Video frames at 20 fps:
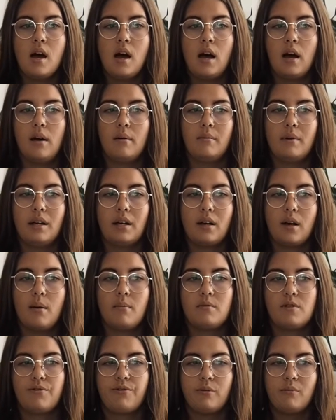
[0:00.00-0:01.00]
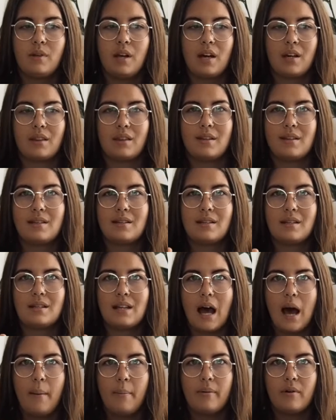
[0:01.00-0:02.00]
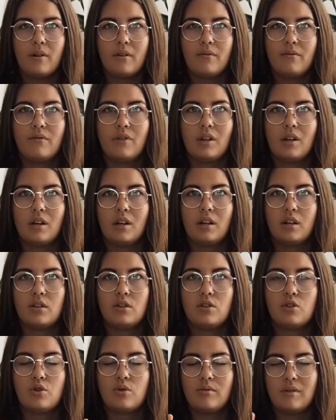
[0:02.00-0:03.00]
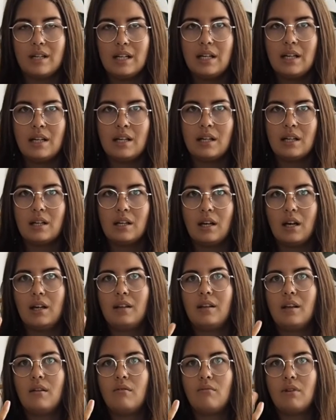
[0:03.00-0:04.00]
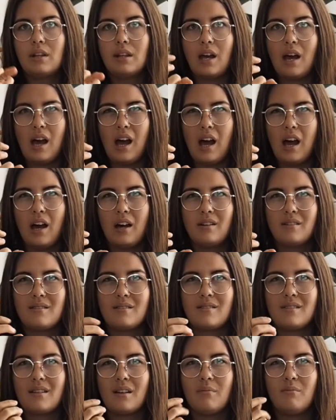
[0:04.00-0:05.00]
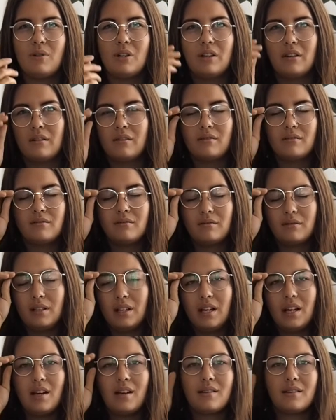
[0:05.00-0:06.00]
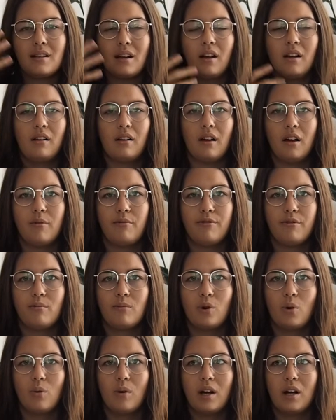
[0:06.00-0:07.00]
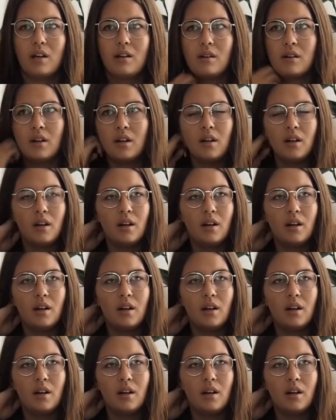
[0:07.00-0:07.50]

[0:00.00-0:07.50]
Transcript: It comes from like the sap of the tree, and then when that hardens, I'm not ESL, I'm from Norway,